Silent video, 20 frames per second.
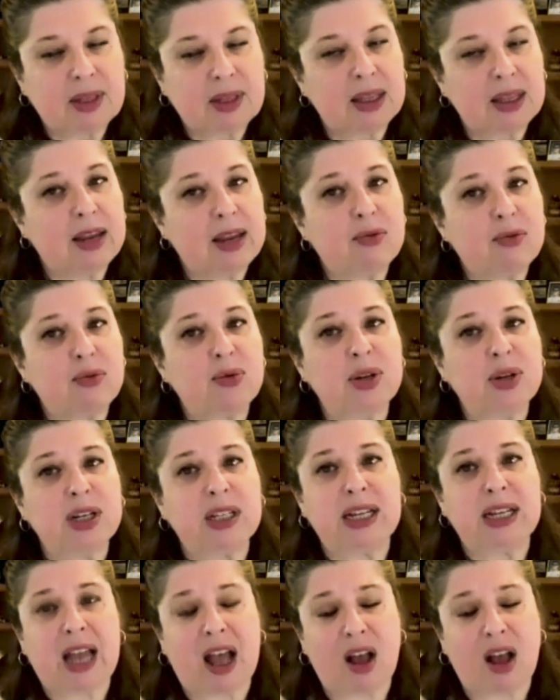They
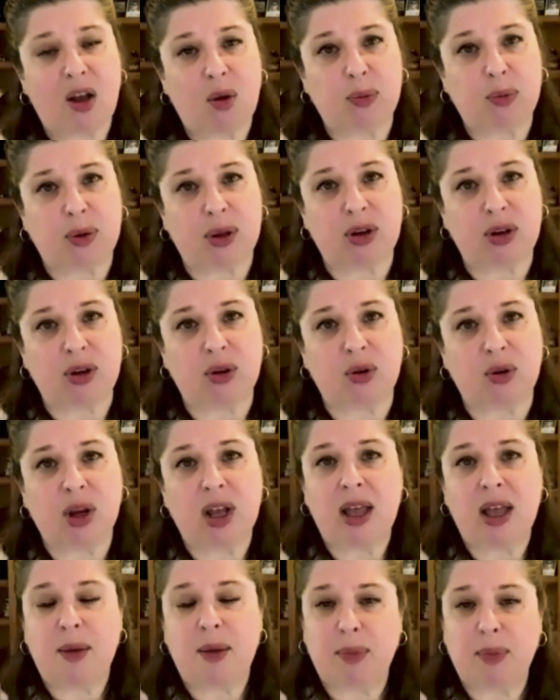really help you
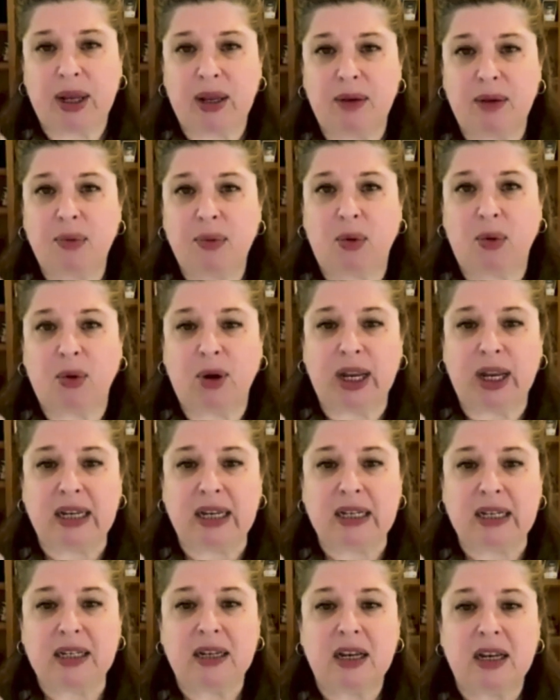
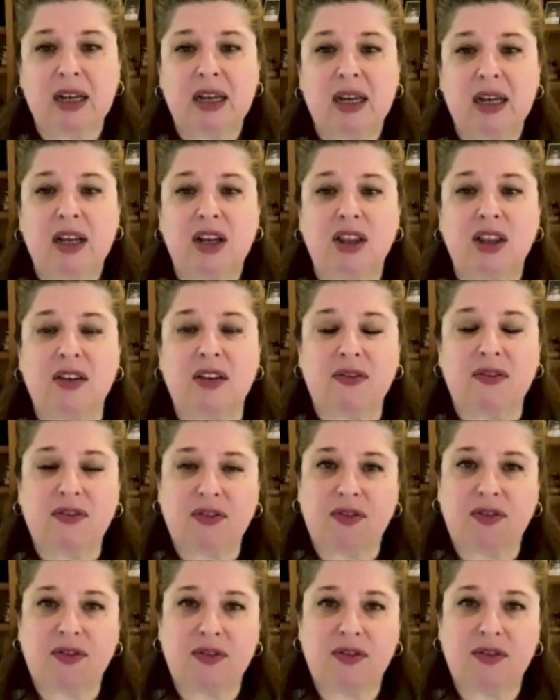pinpoint the
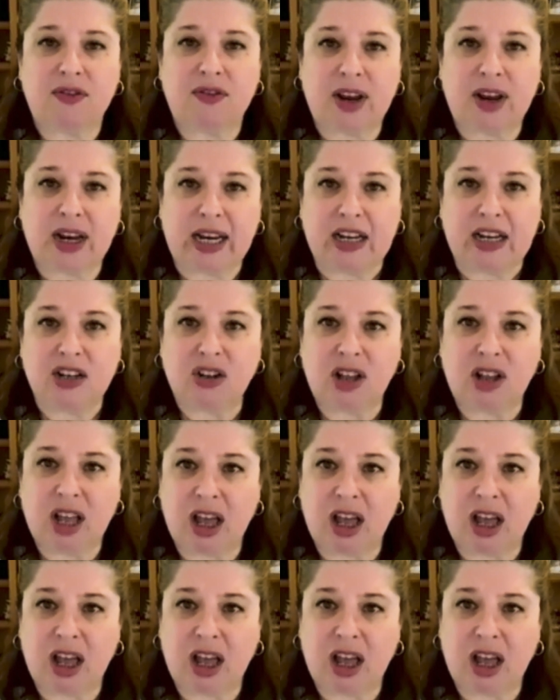financial